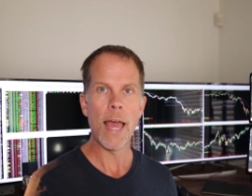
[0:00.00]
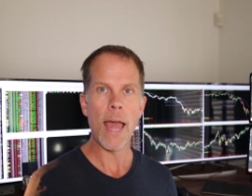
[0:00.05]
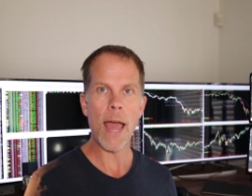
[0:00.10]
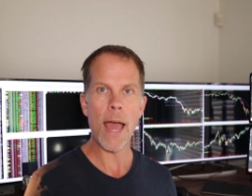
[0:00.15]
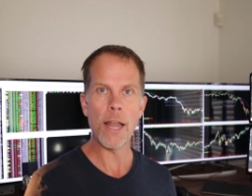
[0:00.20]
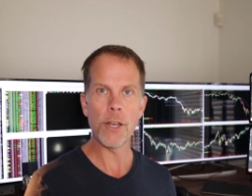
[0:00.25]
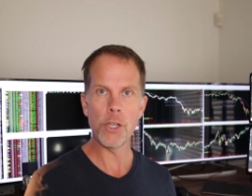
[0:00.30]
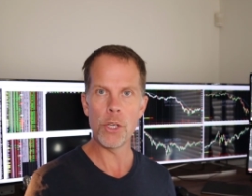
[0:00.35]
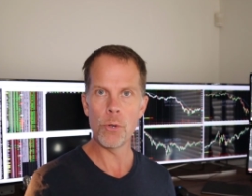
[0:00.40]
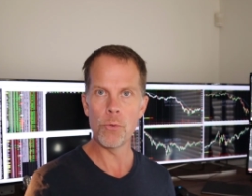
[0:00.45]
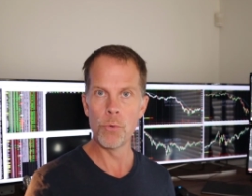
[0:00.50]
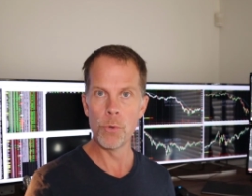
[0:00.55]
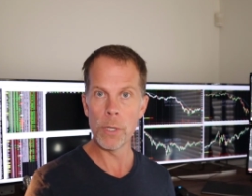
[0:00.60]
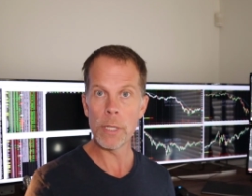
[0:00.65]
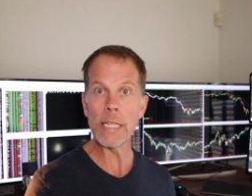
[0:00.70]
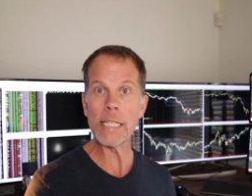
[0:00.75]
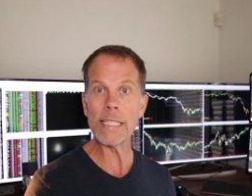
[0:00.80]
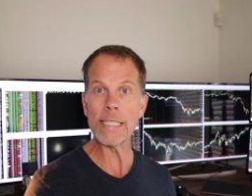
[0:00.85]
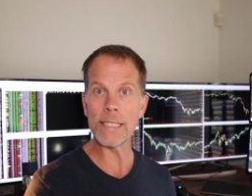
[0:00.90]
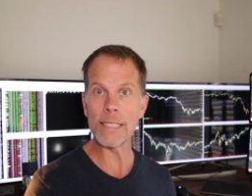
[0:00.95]
And you
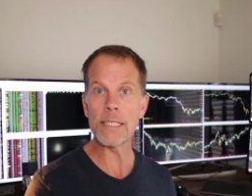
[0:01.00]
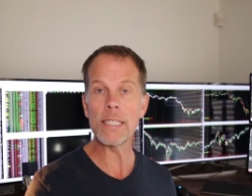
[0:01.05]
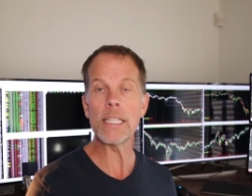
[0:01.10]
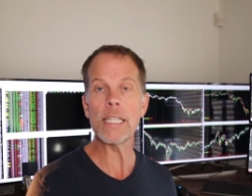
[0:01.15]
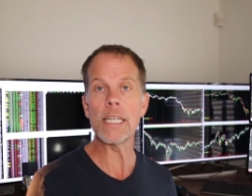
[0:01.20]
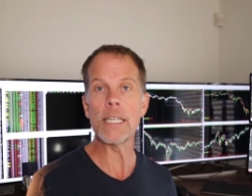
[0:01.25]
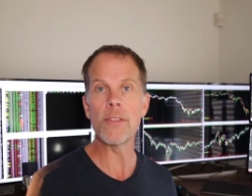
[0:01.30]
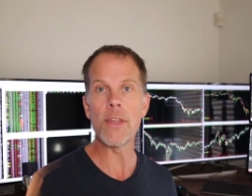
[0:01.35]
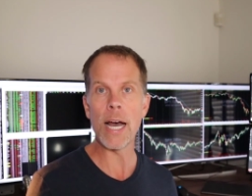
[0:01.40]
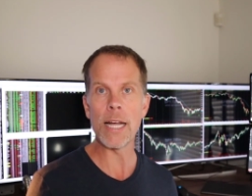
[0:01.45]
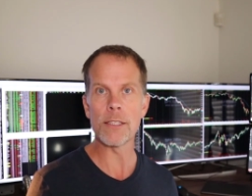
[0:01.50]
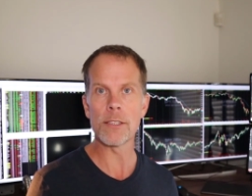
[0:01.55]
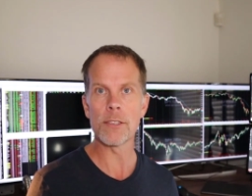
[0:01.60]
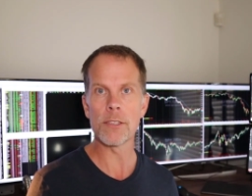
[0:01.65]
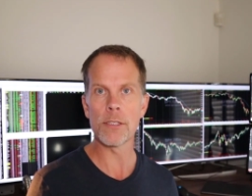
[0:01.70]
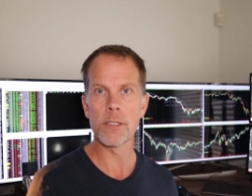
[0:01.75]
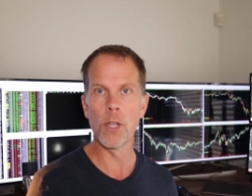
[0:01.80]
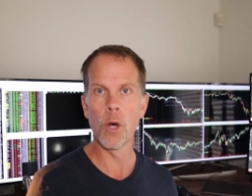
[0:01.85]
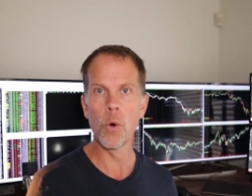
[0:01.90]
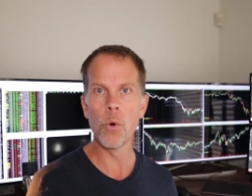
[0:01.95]
really see that
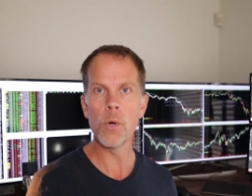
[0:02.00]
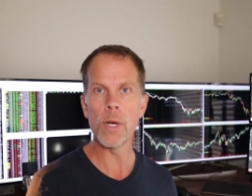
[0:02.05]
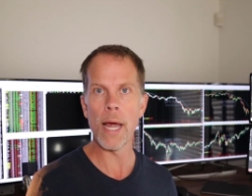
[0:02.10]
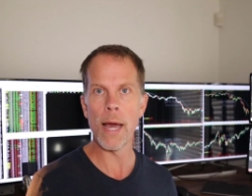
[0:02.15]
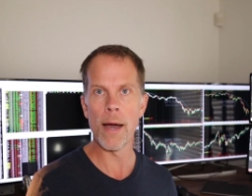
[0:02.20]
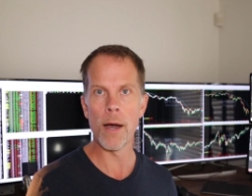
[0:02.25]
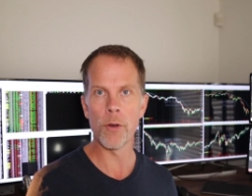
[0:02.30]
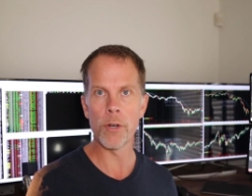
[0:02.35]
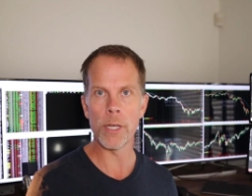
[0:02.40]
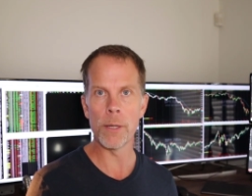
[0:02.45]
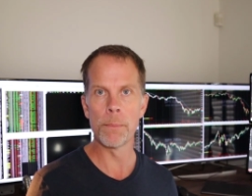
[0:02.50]
slowdown